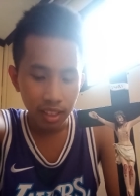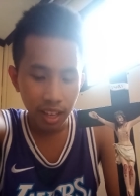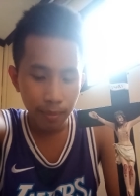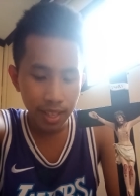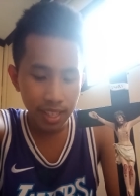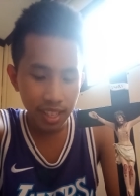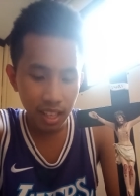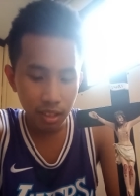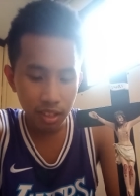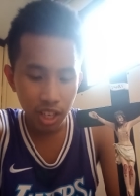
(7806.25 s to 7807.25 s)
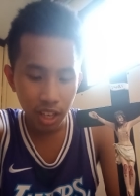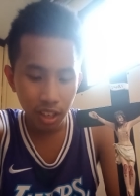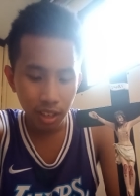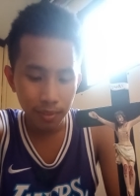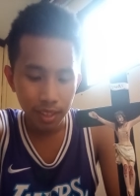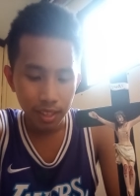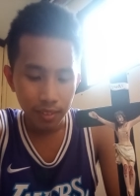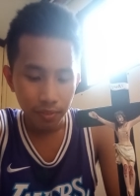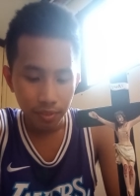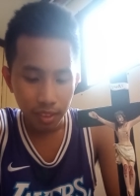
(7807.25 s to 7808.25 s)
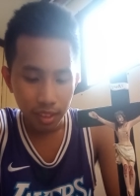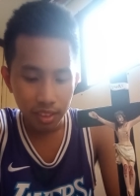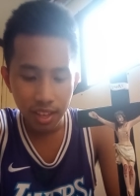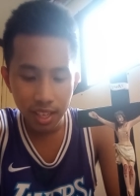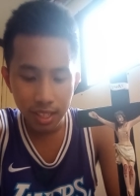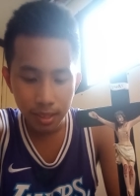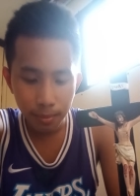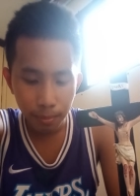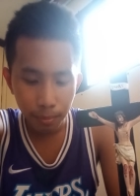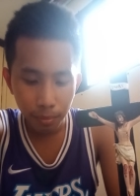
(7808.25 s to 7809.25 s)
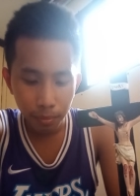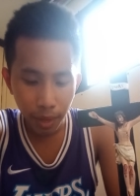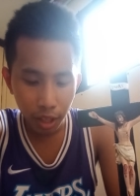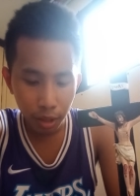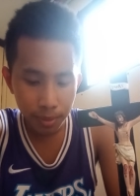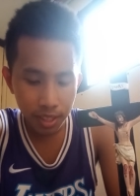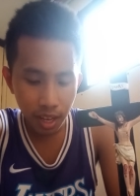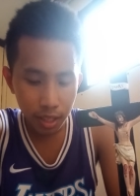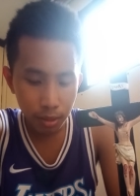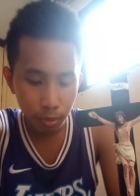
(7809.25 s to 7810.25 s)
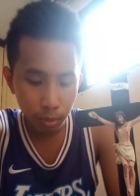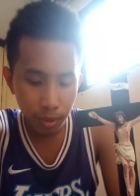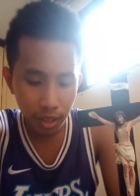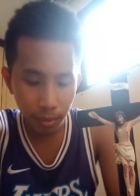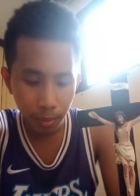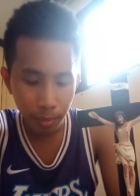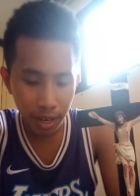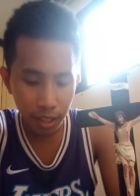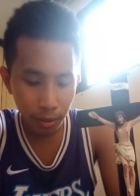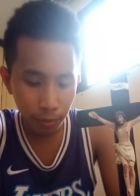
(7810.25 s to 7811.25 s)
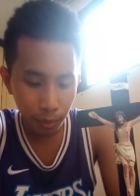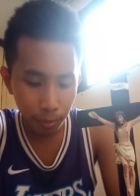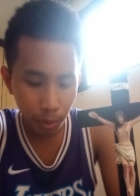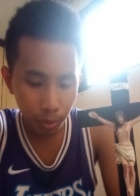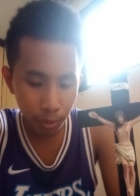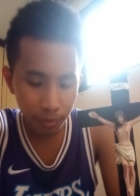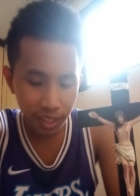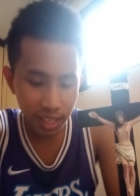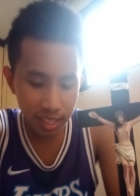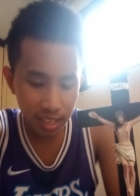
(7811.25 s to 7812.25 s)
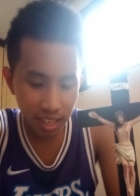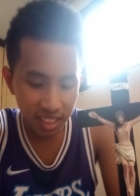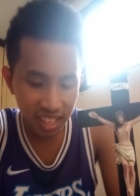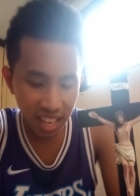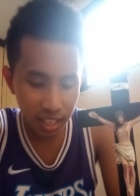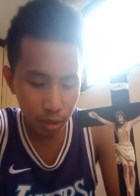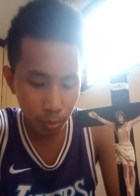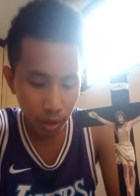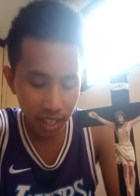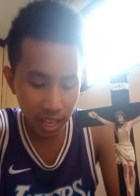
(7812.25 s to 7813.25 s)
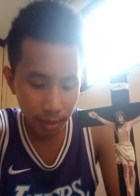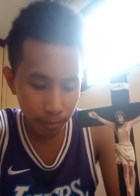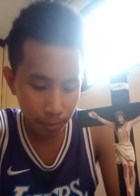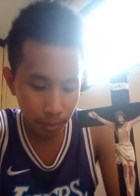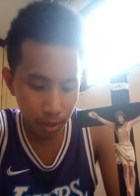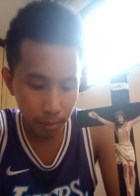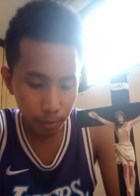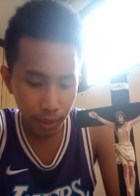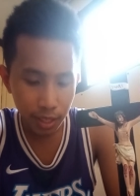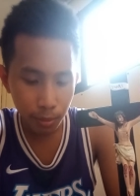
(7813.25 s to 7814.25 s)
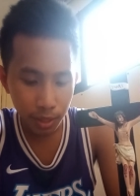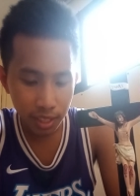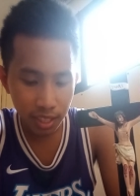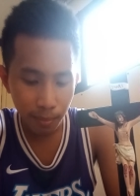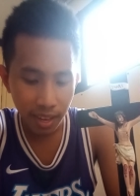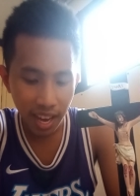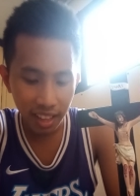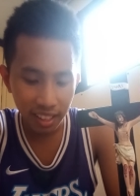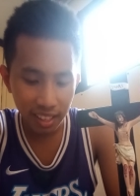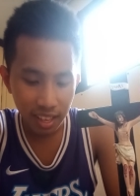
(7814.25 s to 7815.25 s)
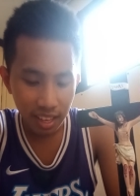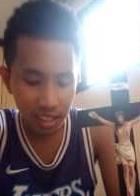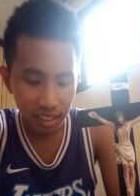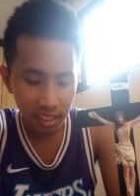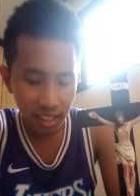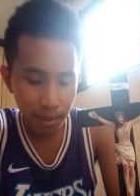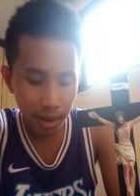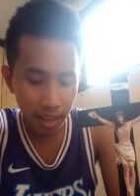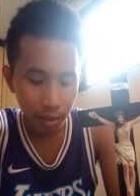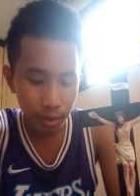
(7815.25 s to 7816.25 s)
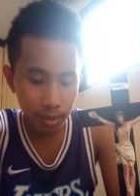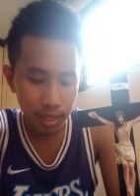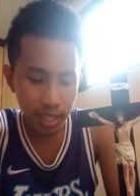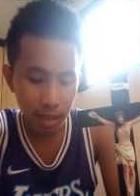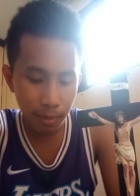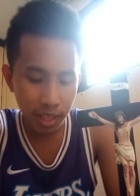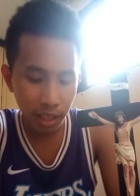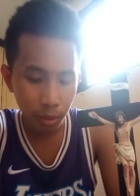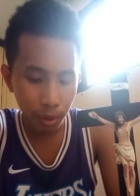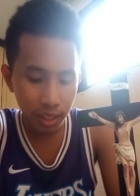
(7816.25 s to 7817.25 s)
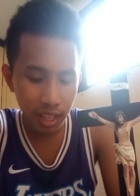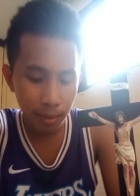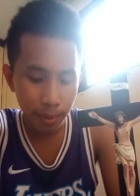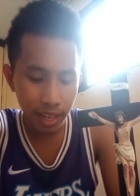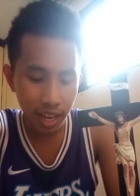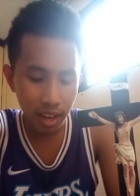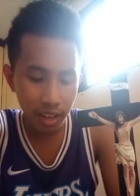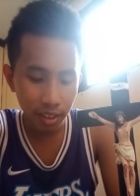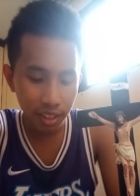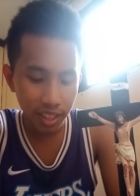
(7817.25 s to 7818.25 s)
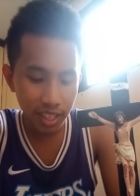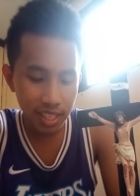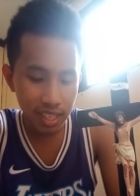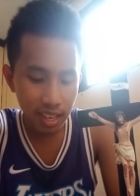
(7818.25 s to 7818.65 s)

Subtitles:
Laban said to Jacob, "This pile of socks will be a reminder for both of us. That is why that place was named Galilee." Laban also said, "May the Lord keep an eye on us.